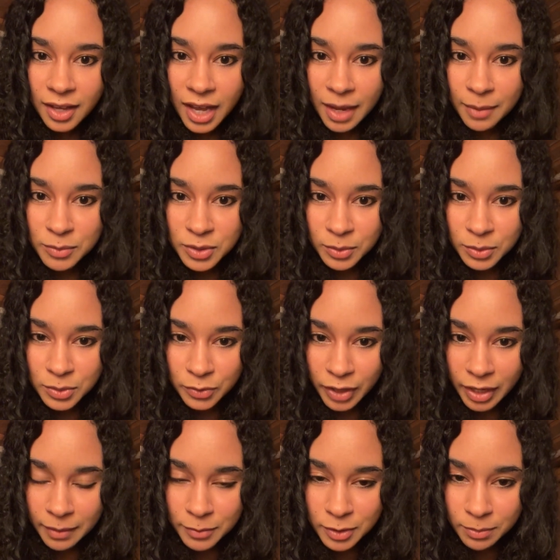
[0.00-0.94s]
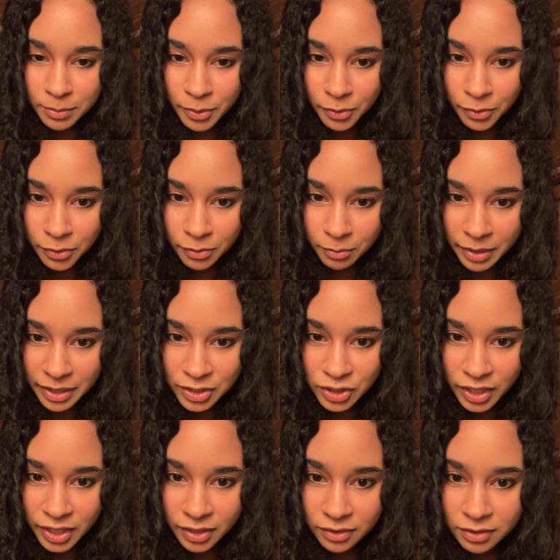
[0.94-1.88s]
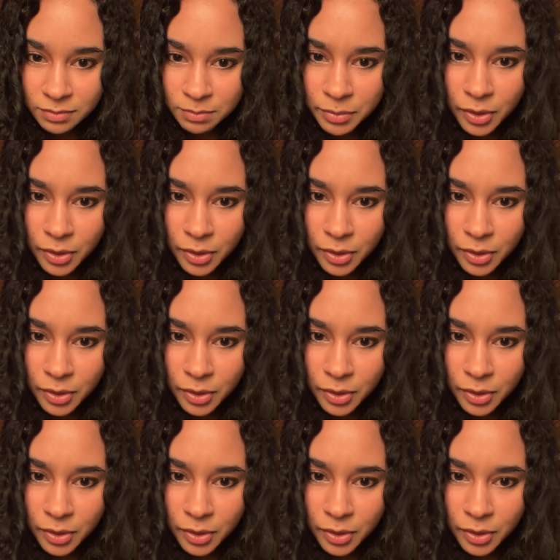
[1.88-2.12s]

I'm subscribed to both of my channels.